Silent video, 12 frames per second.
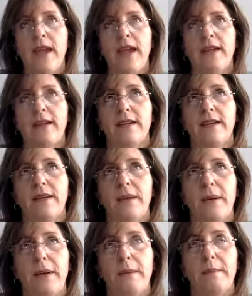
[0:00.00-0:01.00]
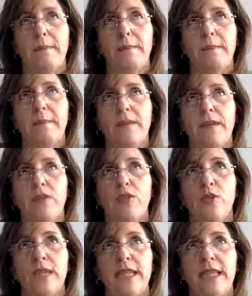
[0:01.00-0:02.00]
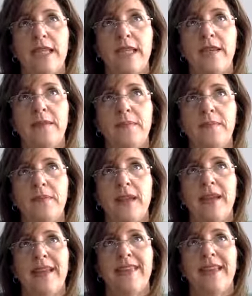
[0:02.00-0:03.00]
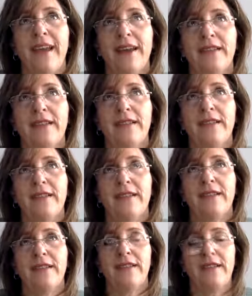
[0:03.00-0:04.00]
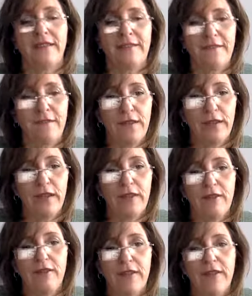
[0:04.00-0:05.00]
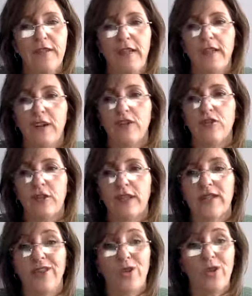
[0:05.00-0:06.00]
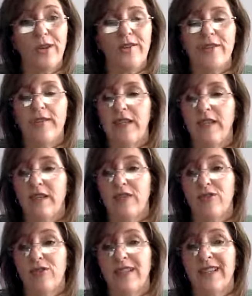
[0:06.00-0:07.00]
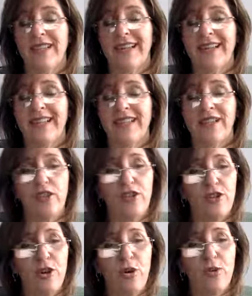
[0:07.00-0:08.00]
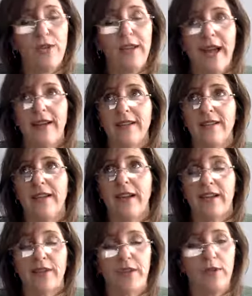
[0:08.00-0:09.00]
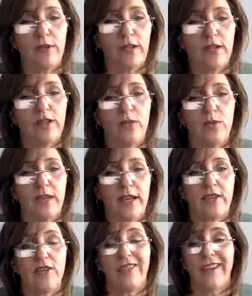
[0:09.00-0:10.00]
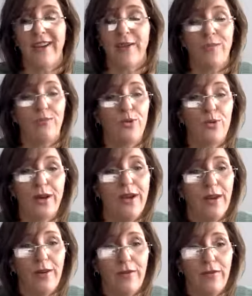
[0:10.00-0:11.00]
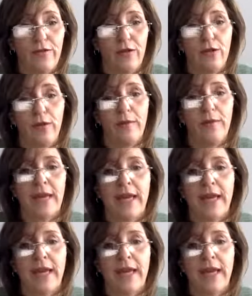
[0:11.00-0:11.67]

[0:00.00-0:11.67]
And um, you will see that in the year 1500s, the early 1500s, did you know that the Catholic religion was actually kind of booted out of Europe?